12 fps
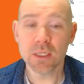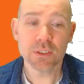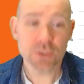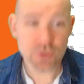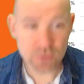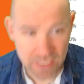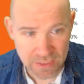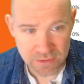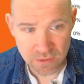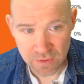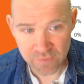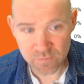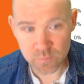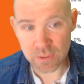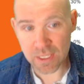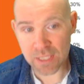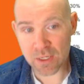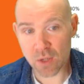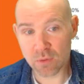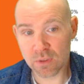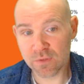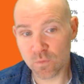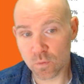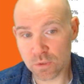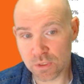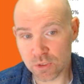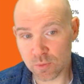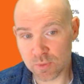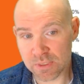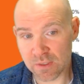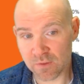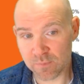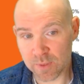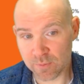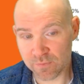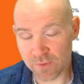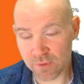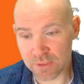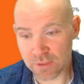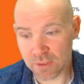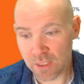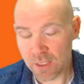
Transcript: to elect our government, and only 42% of people voted.